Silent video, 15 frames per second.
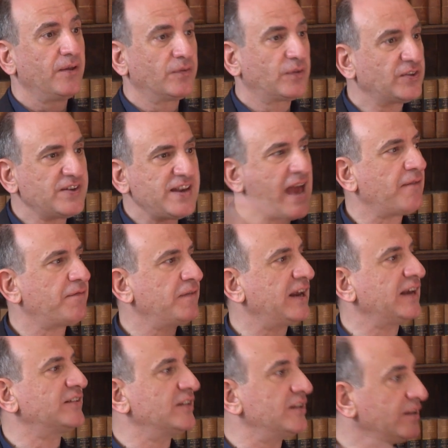there's
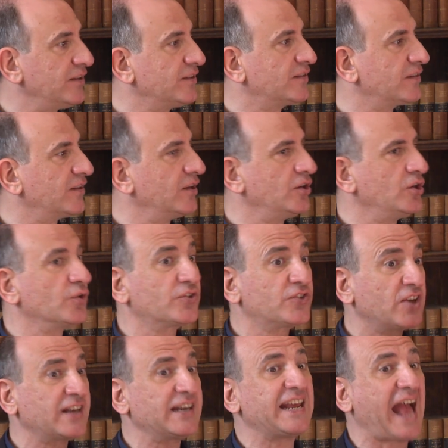Netflix and there's, you know,
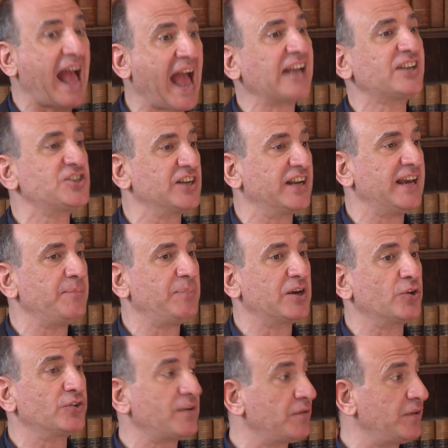suddenly actually,
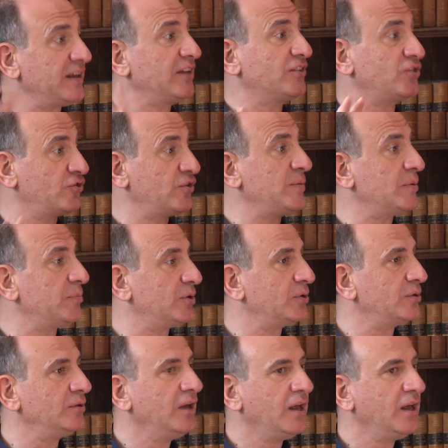because everything is streamable,